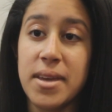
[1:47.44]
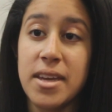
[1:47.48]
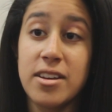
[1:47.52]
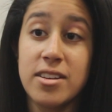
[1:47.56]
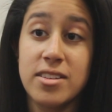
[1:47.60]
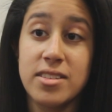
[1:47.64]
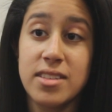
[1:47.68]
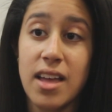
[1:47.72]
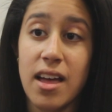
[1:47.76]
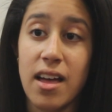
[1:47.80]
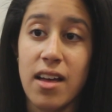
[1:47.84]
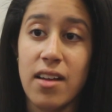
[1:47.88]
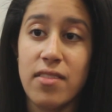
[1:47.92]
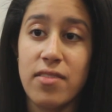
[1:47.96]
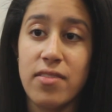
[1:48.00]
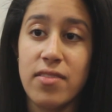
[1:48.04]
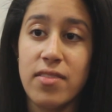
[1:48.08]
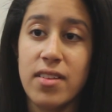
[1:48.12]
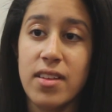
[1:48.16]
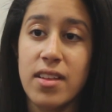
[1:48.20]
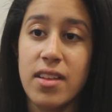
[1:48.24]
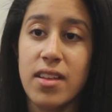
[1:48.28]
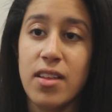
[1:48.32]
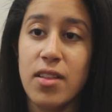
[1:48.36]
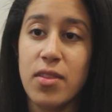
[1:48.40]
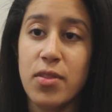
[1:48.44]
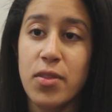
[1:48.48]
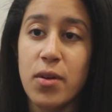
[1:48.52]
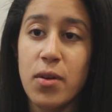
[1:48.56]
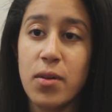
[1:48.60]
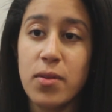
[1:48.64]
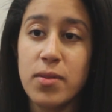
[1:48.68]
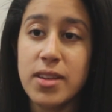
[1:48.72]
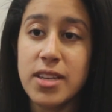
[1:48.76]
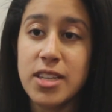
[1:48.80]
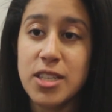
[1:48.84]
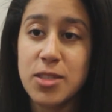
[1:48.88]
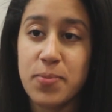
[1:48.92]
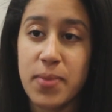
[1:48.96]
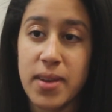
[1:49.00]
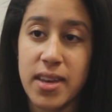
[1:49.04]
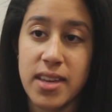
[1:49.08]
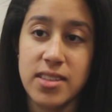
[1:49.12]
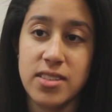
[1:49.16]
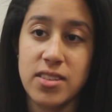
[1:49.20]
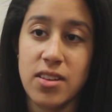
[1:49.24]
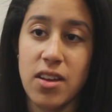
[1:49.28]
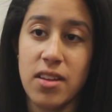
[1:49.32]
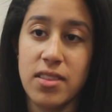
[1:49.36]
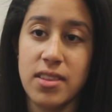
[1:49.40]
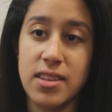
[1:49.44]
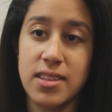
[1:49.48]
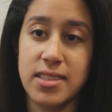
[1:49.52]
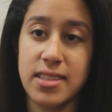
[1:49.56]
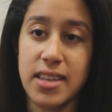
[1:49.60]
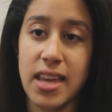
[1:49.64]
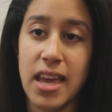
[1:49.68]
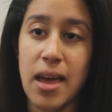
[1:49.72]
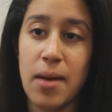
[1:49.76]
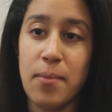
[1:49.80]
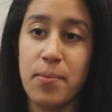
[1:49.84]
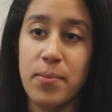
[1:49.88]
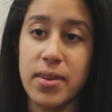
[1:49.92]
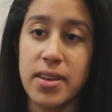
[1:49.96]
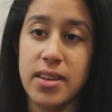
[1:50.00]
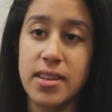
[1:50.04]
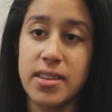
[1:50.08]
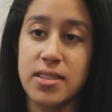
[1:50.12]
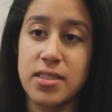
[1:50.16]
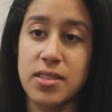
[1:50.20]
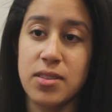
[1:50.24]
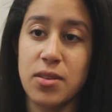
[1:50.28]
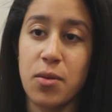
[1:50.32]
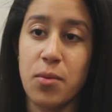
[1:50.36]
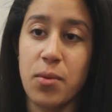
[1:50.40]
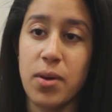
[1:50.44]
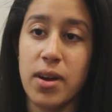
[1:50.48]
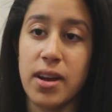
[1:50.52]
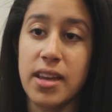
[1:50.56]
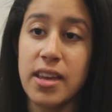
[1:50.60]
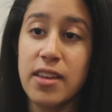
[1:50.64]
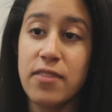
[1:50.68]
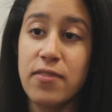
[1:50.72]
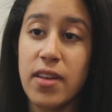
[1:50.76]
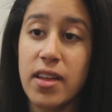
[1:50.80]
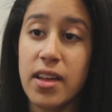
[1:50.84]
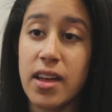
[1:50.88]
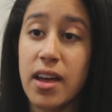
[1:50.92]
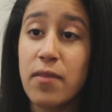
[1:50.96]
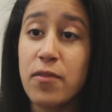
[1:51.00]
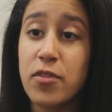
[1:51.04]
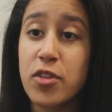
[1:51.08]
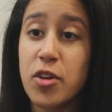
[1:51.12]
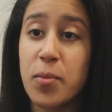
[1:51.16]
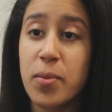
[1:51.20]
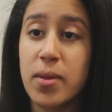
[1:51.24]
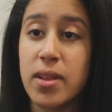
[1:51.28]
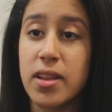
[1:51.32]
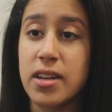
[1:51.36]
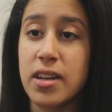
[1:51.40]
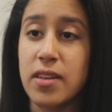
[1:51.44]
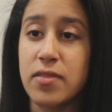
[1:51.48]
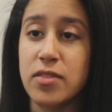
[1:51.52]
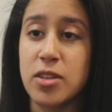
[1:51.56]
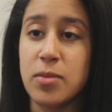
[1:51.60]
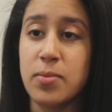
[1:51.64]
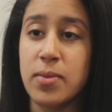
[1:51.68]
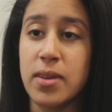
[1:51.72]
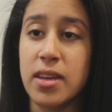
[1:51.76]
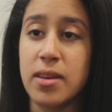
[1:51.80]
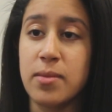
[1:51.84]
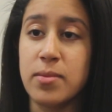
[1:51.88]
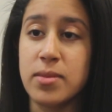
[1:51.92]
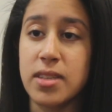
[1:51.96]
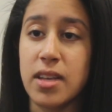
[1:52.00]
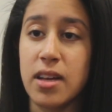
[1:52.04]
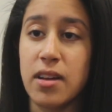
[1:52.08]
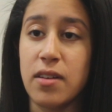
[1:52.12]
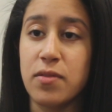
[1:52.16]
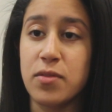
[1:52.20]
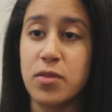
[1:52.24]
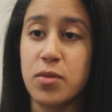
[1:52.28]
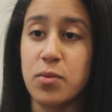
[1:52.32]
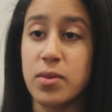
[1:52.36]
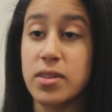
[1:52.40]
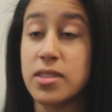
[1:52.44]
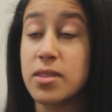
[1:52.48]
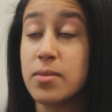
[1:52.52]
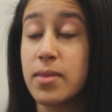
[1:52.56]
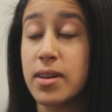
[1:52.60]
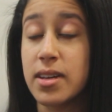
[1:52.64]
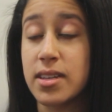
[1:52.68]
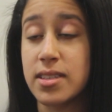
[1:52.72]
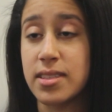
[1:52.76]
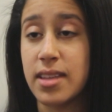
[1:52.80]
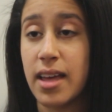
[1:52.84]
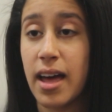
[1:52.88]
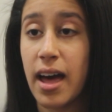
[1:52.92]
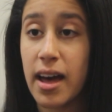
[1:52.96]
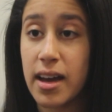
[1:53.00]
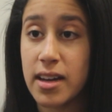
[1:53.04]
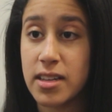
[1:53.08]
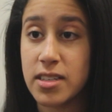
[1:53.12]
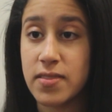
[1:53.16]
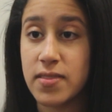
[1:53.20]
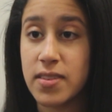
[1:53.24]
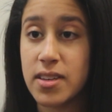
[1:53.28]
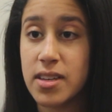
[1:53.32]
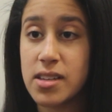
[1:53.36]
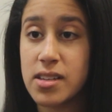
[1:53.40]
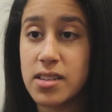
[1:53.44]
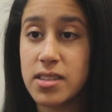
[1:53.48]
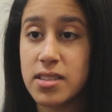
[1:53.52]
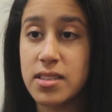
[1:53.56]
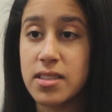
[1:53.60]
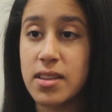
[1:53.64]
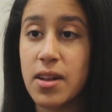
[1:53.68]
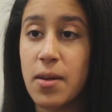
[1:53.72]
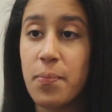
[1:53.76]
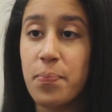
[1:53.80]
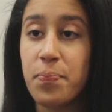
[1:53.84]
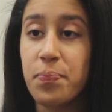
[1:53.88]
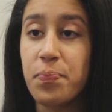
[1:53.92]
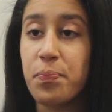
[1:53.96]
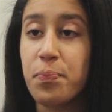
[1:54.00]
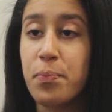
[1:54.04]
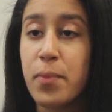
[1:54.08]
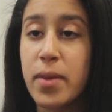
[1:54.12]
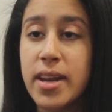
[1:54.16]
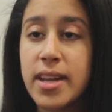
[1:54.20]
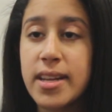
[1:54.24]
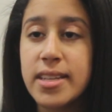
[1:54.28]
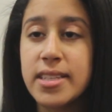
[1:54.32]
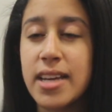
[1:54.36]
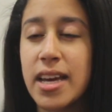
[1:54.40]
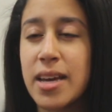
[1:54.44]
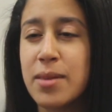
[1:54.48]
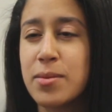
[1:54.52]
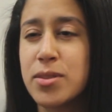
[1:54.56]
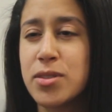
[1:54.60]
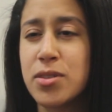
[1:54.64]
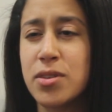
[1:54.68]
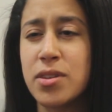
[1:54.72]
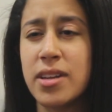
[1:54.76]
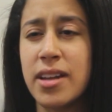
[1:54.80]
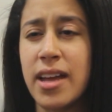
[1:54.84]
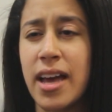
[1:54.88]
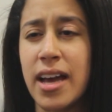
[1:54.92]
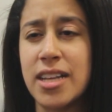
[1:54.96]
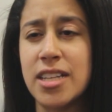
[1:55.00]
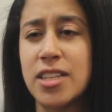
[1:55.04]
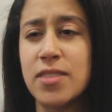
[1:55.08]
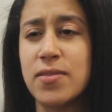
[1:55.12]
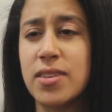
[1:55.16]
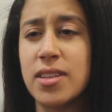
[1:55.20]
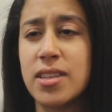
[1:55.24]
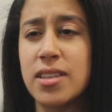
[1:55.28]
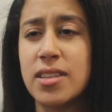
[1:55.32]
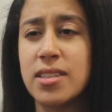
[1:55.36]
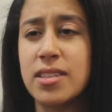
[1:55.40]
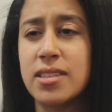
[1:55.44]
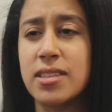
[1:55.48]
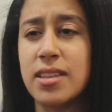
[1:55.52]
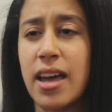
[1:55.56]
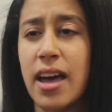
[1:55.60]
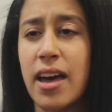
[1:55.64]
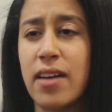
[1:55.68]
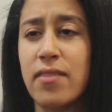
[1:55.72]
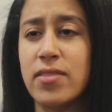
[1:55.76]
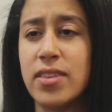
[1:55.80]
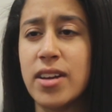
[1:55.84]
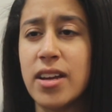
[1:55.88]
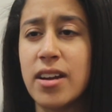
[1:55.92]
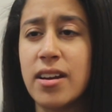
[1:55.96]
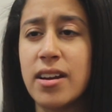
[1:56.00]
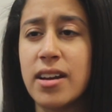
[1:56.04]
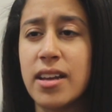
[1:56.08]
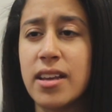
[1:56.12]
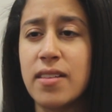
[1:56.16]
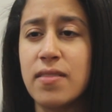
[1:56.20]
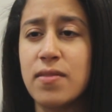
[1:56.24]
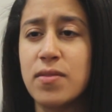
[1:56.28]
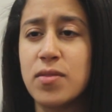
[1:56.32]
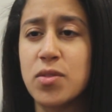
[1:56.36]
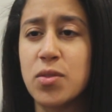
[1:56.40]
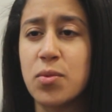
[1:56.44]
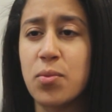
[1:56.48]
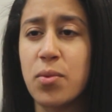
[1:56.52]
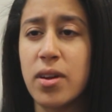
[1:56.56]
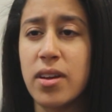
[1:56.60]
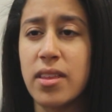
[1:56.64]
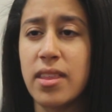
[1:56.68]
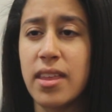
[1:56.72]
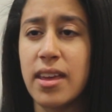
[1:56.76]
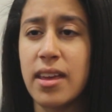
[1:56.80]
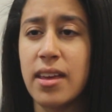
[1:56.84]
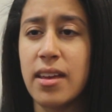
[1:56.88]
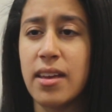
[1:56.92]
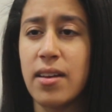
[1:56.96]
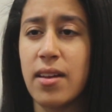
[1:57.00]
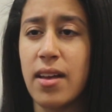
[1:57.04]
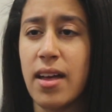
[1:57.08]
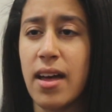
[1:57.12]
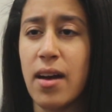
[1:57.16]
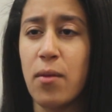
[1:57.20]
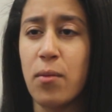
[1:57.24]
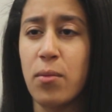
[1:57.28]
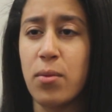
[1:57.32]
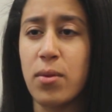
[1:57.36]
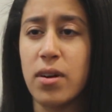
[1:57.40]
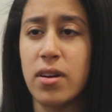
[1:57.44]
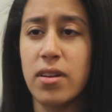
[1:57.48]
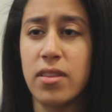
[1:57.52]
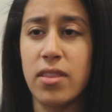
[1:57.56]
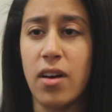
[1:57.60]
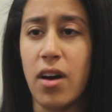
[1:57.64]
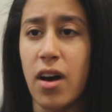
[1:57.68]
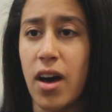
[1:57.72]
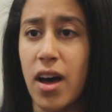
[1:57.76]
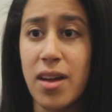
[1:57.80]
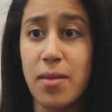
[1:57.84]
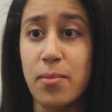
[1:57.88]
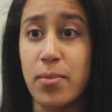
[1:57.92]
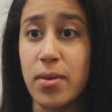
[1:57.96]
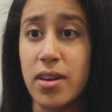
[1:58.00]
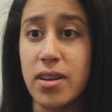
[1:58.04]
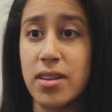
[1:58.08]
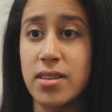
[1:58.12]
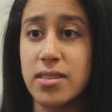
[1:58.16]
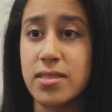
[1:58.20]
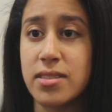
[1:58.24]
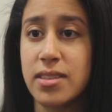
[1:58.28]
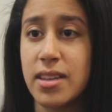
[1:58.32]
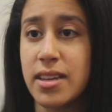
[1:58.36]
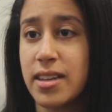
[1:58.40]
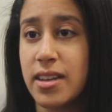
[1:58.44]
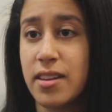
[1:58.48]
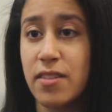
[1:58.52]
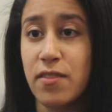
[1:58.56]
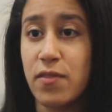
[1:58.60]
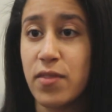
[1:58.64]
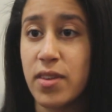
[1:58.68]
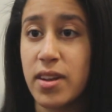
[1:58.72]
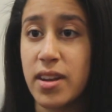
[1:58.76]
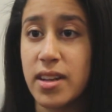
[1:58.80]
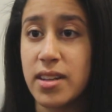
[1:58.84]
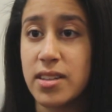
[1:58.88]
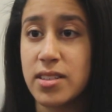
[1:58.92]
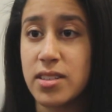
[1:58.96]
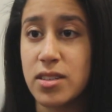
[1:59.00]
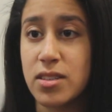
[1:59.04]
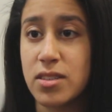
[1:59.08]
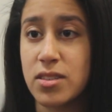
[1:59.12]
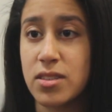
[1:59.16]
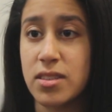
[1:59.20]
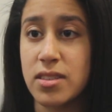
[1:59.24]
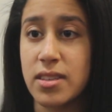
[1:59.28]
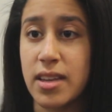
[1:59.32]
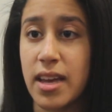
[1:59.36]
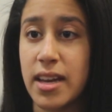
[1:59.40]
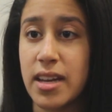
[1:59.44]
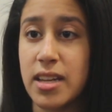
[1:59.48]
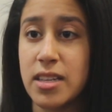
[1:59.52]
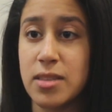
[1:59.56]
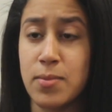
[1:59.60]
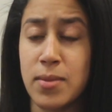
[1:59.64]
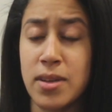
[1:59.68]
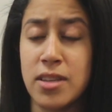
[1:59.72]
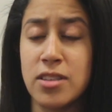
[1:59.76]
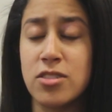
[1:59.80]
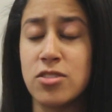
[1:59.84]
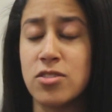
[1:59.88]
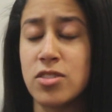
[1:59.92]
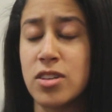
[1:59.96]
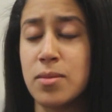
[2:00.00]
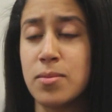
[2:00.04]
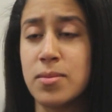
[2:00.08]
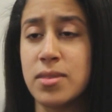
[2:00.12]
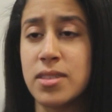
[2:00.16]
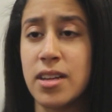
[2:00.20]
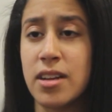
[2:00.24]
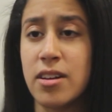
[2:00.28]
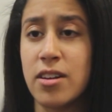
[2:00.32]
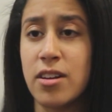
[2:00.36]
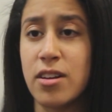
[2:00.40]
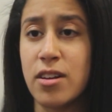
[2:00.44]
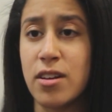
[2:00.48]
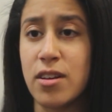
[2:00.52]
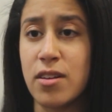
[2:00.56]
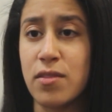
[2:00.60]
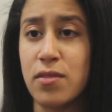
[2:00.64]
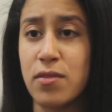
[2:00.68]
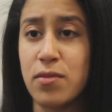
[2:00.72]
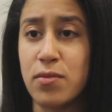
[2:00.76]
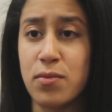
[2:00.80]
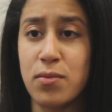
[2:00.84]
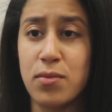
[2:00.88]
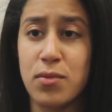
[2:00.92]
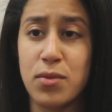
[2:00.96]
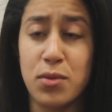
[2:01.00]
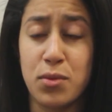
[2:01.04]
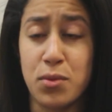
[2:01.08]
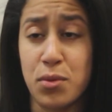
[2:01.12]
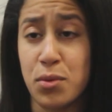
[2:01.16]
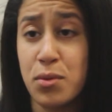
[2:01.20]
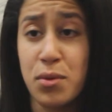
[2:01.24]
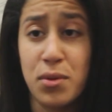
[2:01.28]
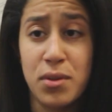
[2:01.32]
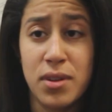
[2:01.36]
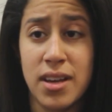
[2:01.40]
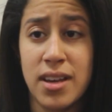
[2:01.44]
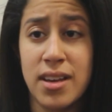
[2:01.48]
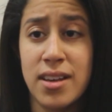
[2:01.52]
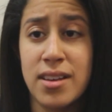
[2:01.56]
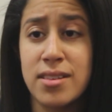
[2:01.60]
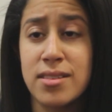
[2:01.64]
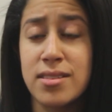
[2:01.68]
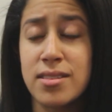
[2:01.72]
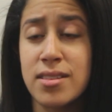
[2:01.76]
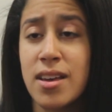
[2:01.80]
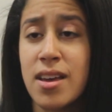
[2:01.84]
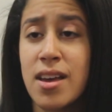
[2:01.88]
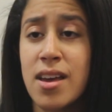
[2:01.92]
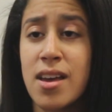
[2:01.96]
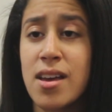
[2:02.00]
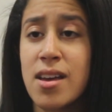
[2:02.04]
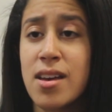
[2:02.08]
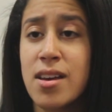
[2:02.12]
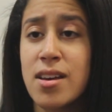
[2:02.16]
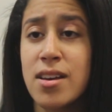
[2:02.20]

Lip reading: Be yourself. The only space on this campus where he felt comfortable enough to be himself was amongst the activists. Many times student activists have narratives where they were the oddballs. They didn't fit into society's mainstream standard of coolness.